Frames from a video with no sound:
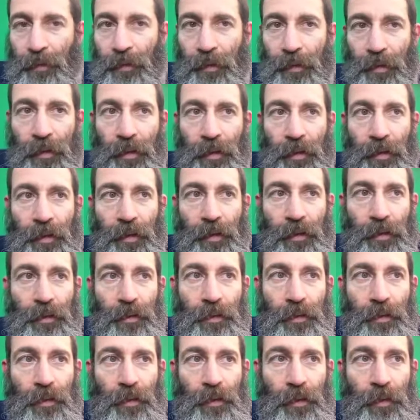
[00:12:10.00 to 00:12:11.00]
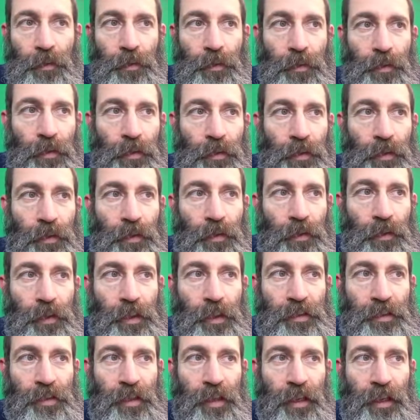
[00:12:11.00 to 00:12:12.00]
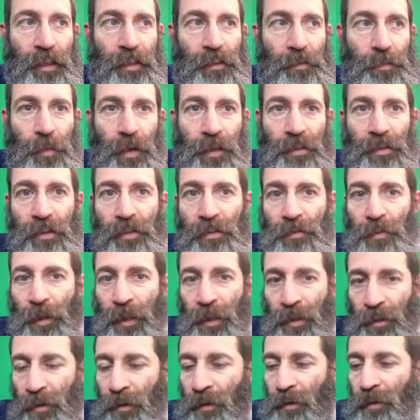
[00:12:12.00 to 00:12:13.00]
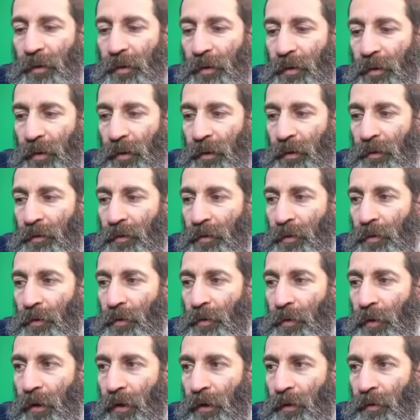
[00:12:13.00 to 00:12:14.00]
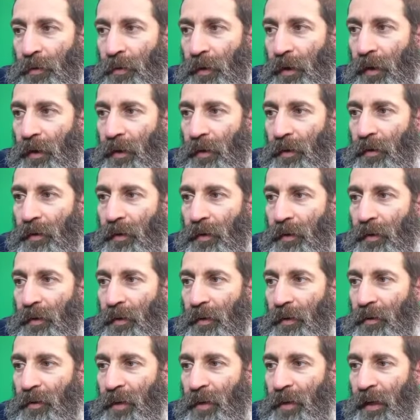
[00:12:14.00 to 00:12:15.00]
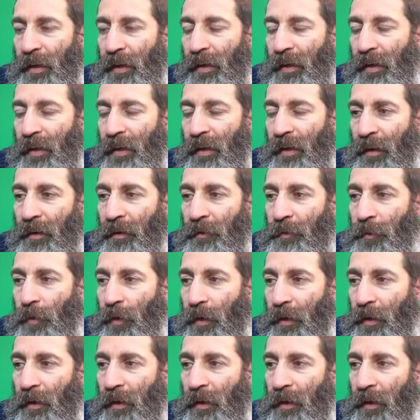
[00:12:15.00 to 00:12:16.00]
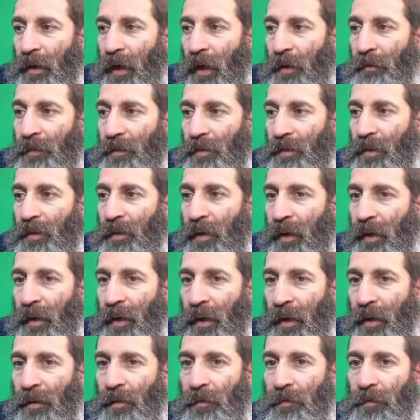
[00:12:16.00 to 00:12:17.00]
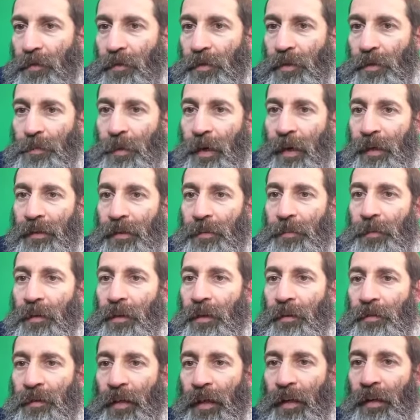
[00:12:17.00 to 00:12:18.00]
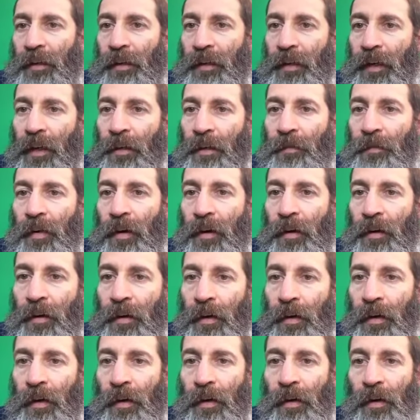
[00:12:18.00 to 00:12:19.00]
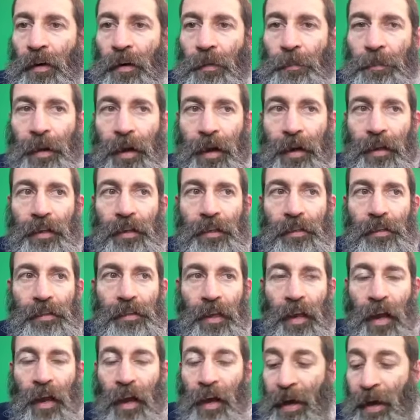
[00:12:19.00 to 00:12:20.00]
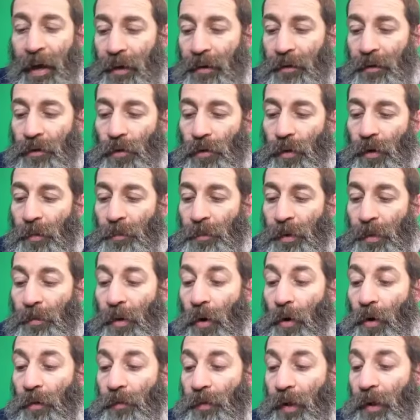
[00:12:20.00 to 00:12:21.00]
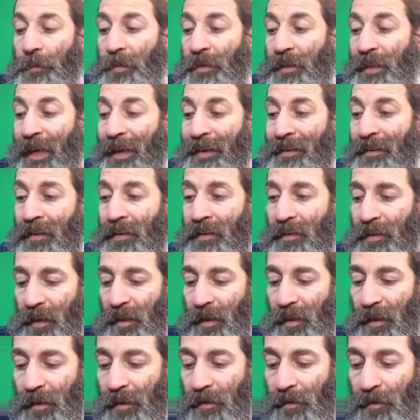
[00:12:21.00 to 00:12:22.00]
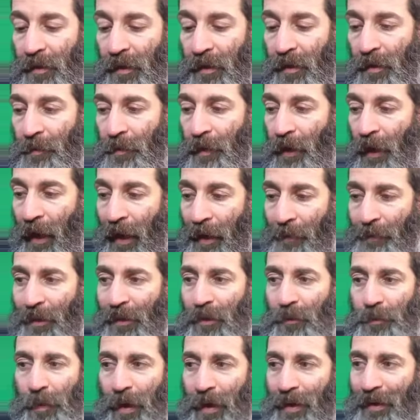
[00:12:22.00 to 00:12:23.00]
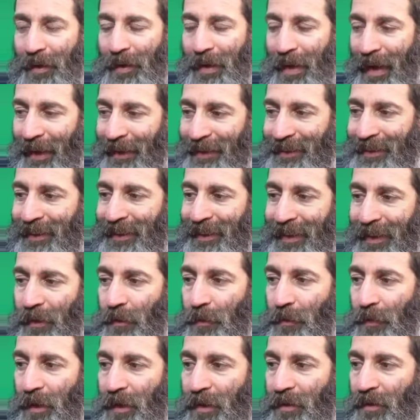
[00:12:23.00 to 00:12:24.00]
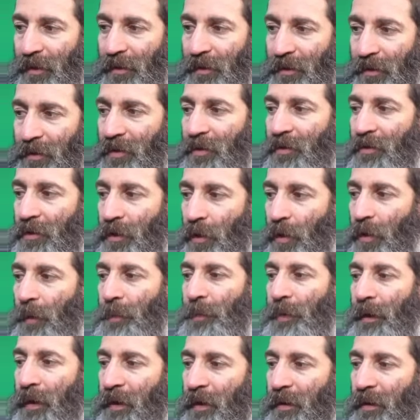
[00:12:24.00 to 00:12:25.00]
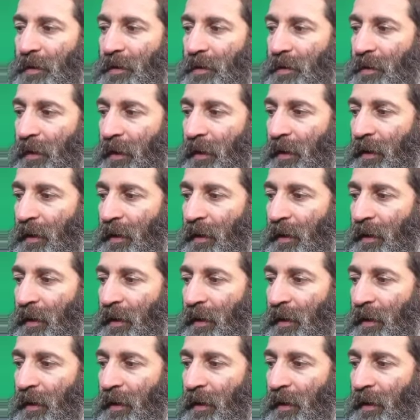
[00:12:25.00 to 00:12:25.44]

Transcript: uh, you know, listening as much as we could uh, to our Creator and, and taking care of what He gave us to take care of, the responsibility of taking care of our our bodies. And I had to do it and be motivated because I had a disease. But how much better not to need a reason, to just do it because